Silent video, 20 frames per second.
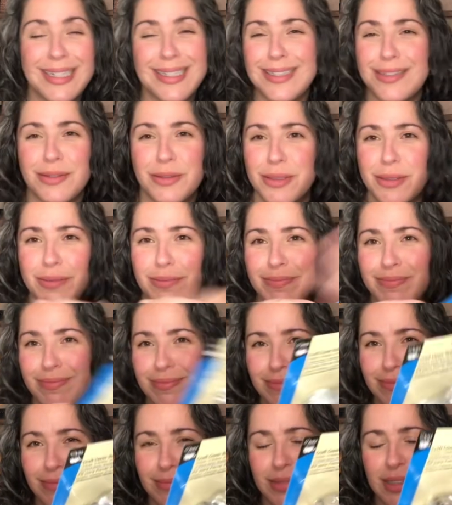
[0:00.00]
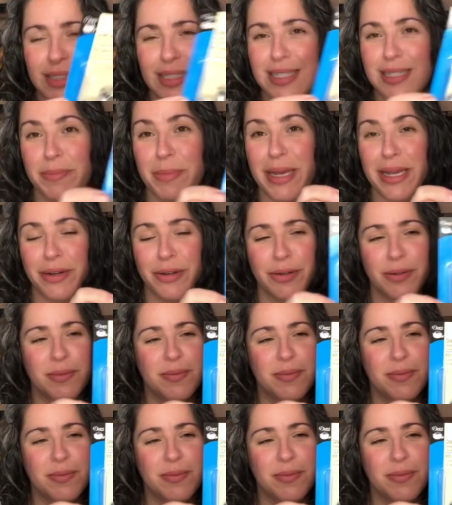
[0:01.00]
I don't know. Doesn't matter.